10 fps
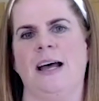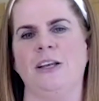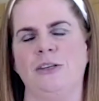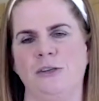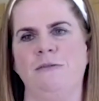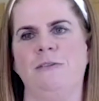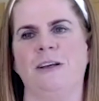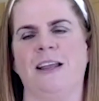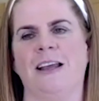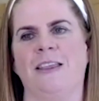I do
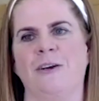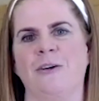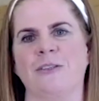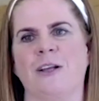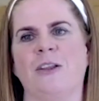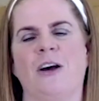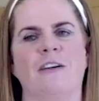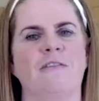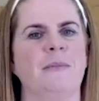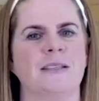feel like there's a lot
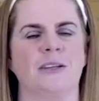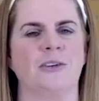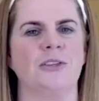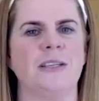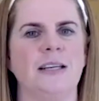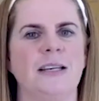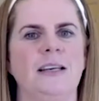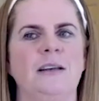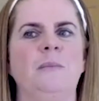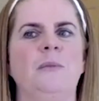of misunderstanding in